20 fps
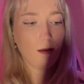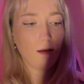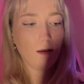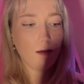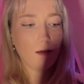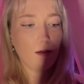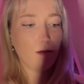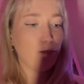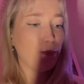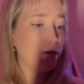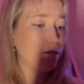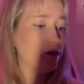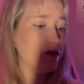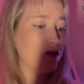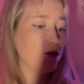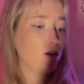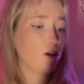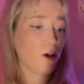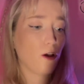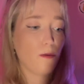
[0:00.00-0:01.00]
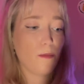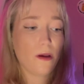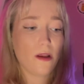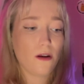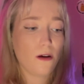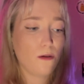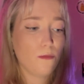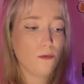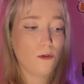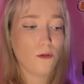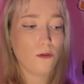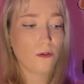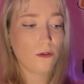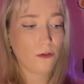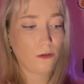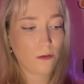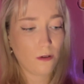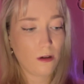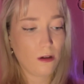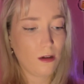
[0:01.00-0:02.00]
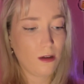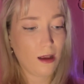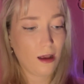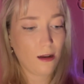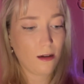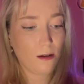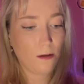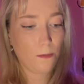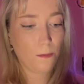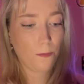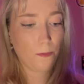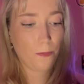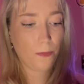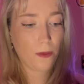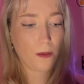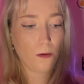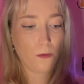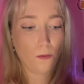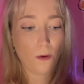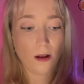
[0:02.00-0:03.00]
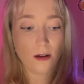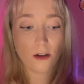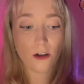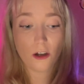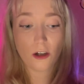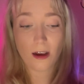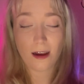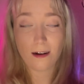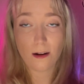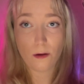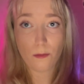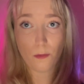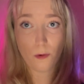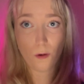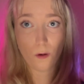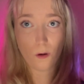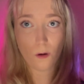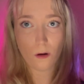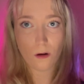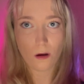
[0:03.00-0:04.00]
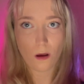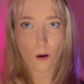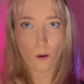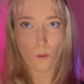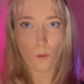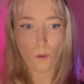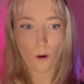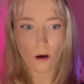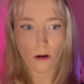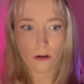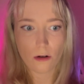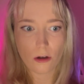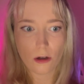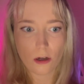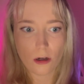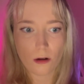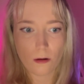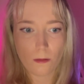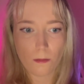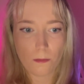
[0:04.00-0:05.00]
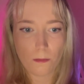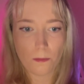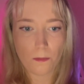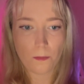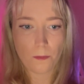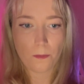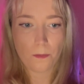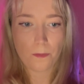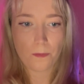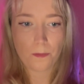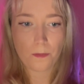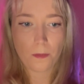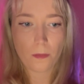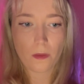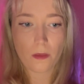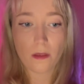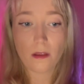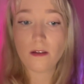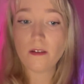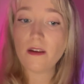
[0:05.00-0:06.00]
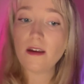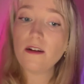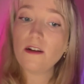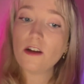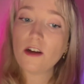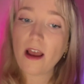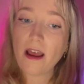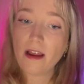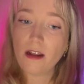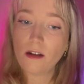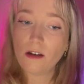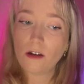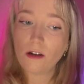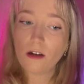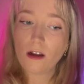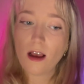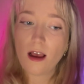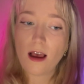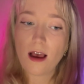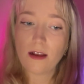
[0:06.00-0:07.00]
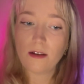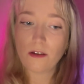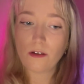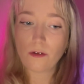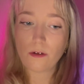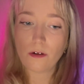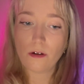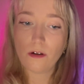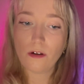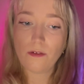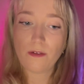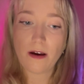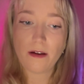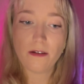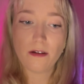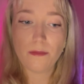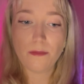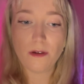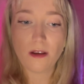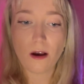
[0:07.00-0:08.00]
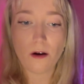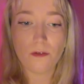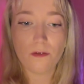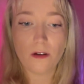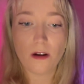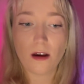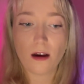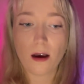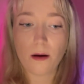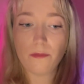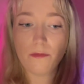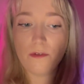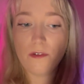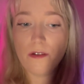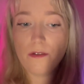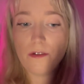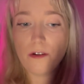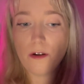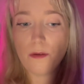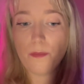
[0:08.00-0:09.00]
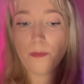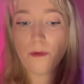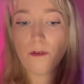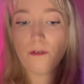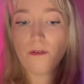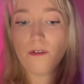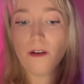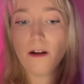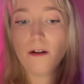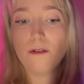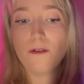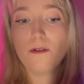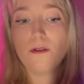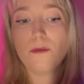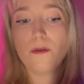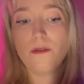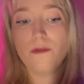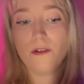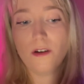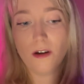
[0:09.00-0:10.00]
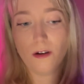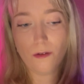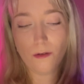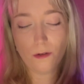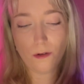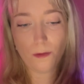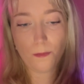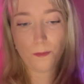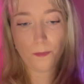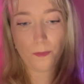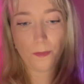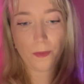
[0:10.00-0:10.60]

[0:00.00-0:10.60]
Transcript: "Spirit, show me no more," Scrooge said. "One shadow more. Watch." The scene changed, and Scrooge found himself in a comfy room filled with children.